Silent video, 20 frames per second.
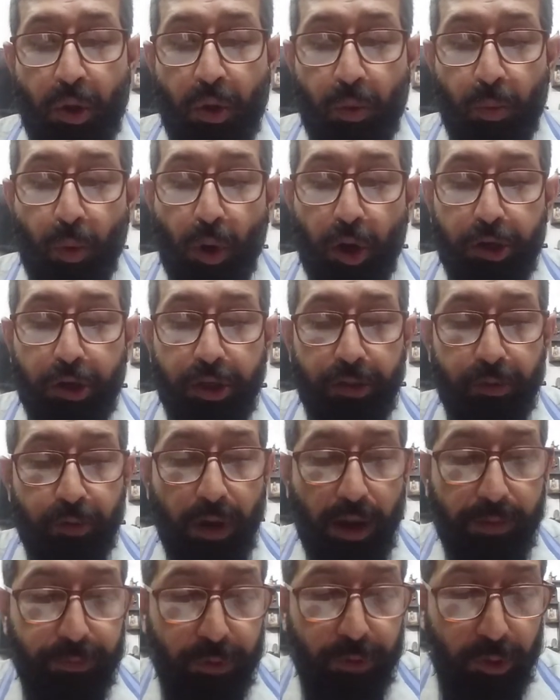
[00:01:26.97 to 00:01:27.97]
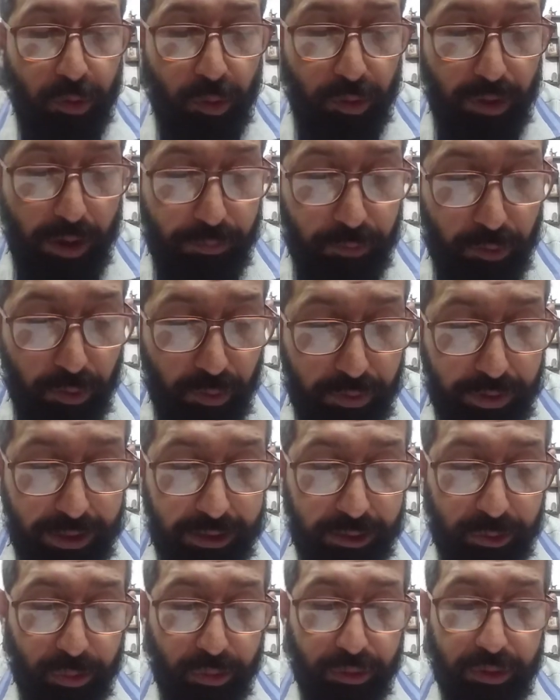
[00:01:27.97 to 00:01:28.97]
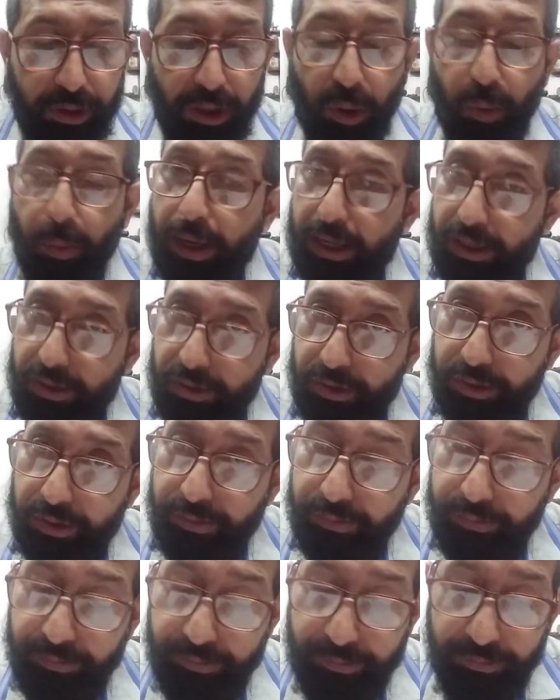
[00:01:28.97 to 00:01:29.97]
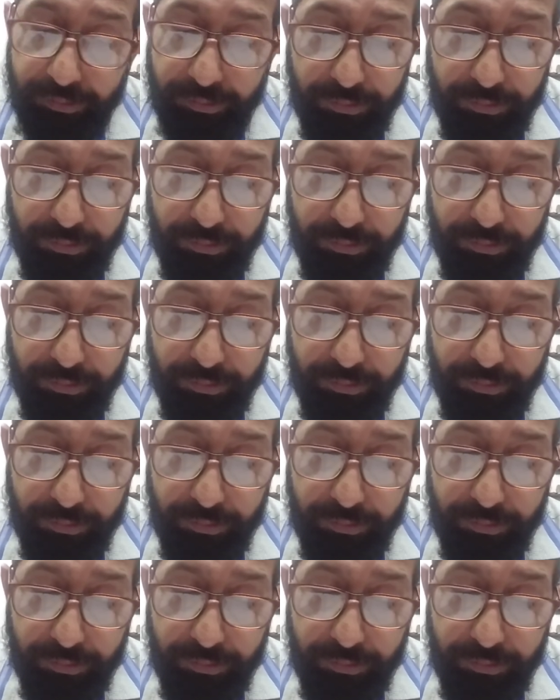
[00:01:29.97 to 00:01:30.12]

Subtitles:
what you have to do, you have to read through the question